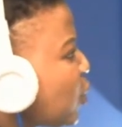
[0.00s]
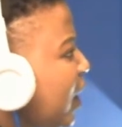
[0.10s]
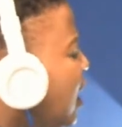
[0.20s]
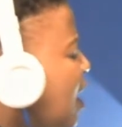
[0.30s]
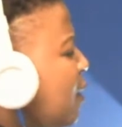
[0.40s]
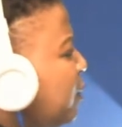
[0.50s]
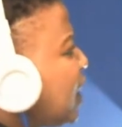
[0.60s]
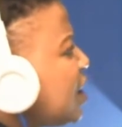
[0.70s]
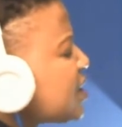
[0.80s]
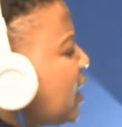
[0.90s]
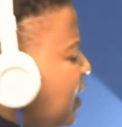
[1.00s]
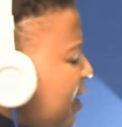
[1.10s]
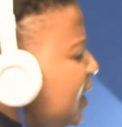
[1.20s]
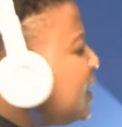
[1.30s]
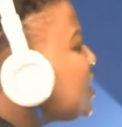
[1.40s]
way because
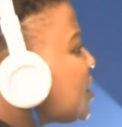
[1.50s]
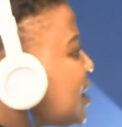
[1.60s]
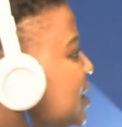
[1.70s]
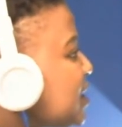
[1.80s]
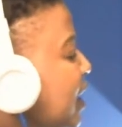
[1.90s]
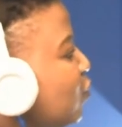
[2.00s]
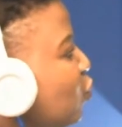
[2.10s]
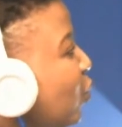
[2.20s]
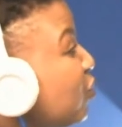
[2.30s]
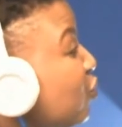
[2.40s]
he did this. And when